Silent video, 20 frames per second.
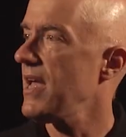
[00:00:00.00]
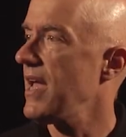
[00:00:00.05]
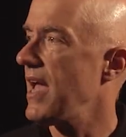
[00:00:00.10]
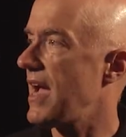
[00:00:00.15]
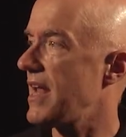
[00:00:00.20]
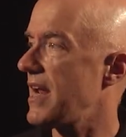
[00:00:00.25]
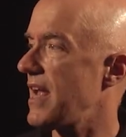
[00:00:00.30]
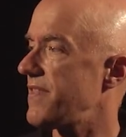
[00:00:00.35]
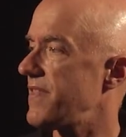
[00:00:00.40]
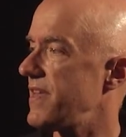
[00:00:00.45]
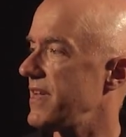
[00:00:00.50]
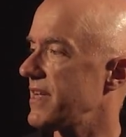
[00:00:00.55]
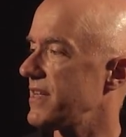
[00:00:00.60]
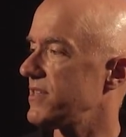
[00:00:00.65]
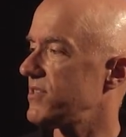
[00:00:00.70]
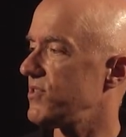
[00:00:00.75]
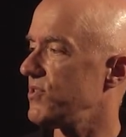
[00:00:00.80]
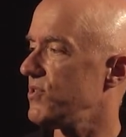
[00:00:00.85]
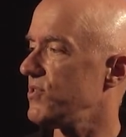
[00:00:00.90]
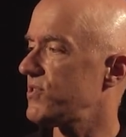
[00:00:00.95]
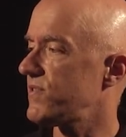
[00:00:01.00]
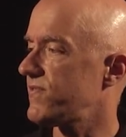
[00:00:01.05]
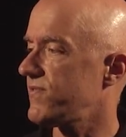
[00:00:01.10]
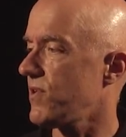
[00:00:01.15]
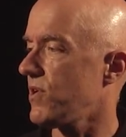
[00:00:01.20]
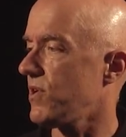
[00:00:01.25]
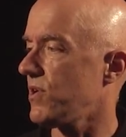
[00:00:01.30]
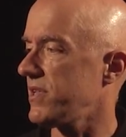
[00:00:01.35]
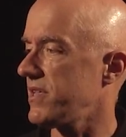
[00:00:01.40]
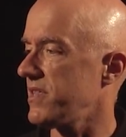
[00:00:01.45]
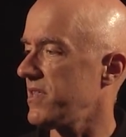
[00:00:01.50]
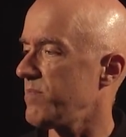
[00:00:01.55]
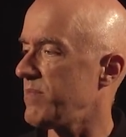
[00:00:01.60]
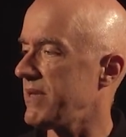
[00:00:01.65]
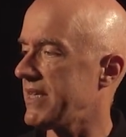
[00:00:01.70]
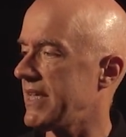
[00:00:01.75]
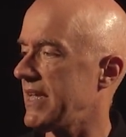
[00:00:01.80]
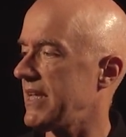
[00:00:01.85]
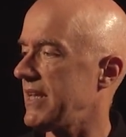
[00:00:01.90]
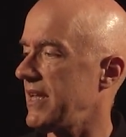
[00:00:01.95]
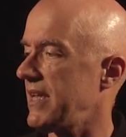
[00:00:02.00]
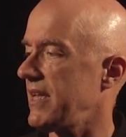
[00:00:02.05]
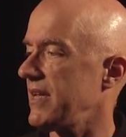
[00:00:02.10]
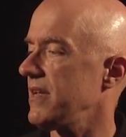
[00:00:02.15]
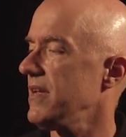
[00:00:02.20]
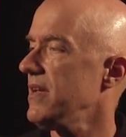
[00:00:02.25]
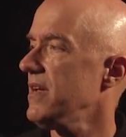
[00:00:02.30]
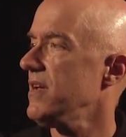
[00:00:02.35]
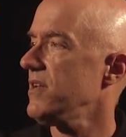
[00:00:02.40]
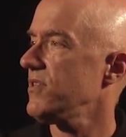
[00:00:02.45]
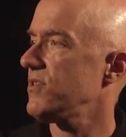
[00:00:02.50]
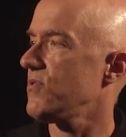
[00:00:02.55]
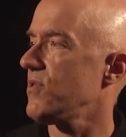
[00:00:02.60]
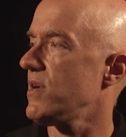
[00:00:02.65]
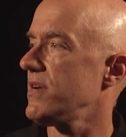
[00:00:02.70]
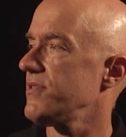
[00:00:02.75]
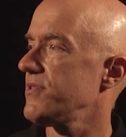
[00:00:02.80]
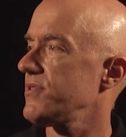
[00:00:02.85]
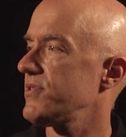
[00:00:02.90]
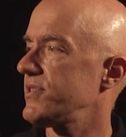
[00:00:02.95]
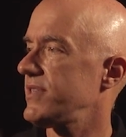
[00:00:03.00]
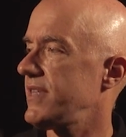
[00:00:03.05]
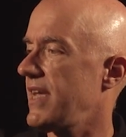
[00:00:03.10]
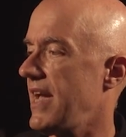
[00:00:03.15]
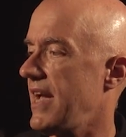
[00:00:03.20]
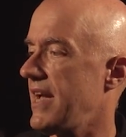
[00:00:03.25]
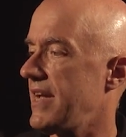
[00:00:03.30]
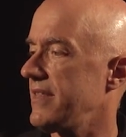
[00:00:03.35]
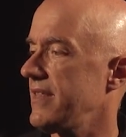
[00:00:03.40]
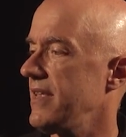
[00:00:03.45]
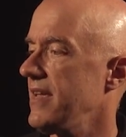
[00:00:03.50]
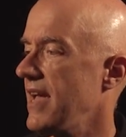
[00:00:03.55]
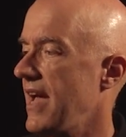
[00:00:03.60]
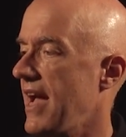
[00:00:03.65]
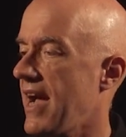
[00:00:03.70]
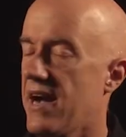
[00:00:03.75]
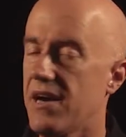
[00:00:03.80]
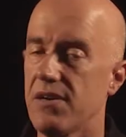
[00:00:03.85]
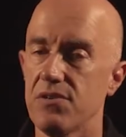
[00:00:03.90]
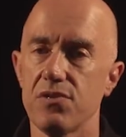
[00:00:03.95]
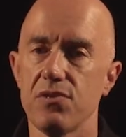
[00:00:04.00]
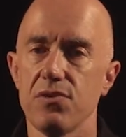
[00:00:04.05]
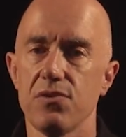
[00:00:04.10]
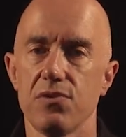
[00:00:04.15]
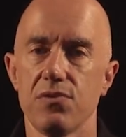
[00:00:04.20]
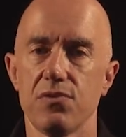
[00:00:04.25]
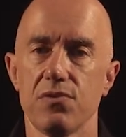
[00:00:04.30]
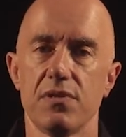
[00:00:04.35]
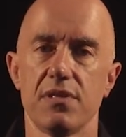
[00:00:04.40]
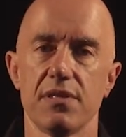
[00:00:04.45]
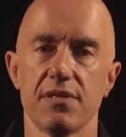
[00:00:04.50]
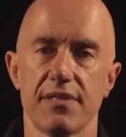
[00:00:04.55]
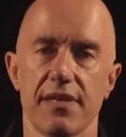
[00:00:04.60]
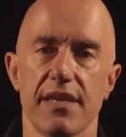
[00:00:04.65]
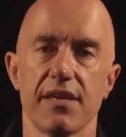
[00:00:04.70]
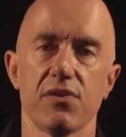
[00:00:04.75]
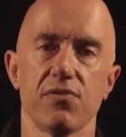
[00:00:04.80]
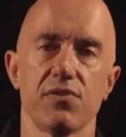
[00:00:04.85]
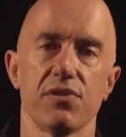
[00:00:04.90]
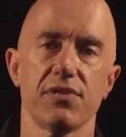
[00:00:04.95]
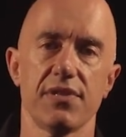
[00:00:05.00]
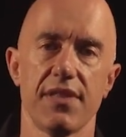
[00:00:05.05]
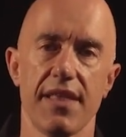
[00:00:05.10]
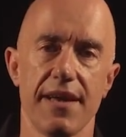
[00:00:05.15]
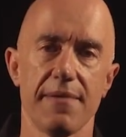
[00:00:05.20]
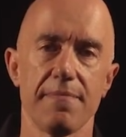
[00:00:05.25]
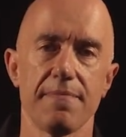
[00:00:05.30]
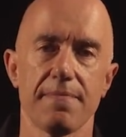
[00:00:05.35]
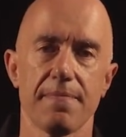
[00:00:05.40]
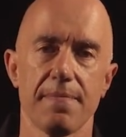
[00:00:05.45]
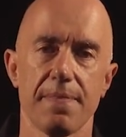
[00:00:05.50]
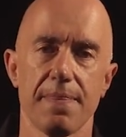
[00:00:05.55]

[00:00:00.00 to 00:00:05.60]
And I think it's useful in the beginning to understand how to distinguish them.